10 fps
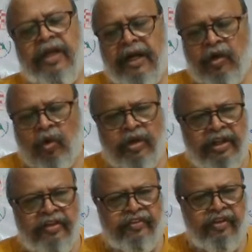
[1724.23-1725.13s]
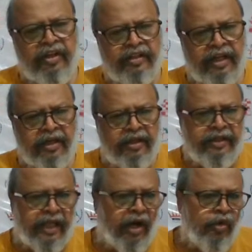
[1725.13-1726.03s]
And notice that
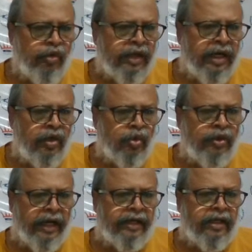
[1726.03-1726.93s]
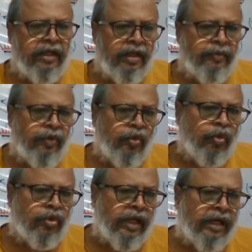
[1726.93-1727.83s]
now you can do that. If you
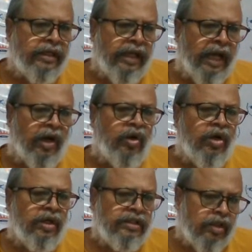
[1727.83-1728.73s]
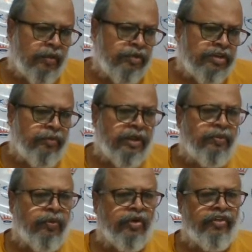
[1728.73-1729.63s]
do that now, you got bishop
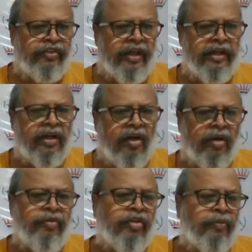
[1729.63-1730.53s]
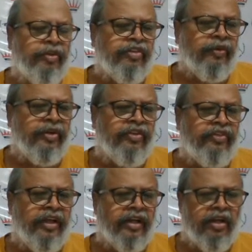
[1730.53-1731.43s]
d4 is there or bishop e7 is
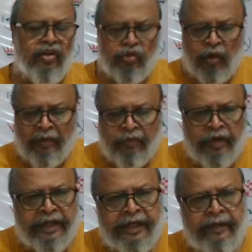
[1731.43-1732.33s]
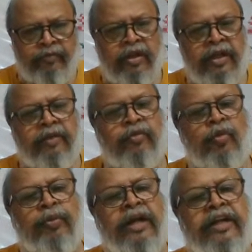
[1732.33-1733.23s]
there. So I am waiting him to
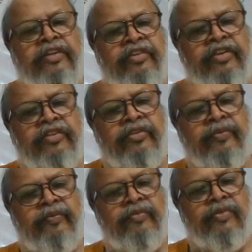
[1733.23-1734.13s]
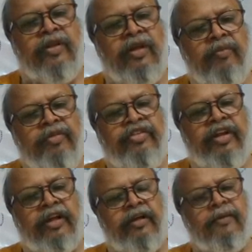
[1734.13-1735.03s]
play d6.
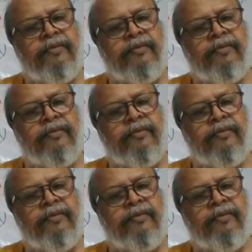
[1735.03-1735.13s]
Mistake.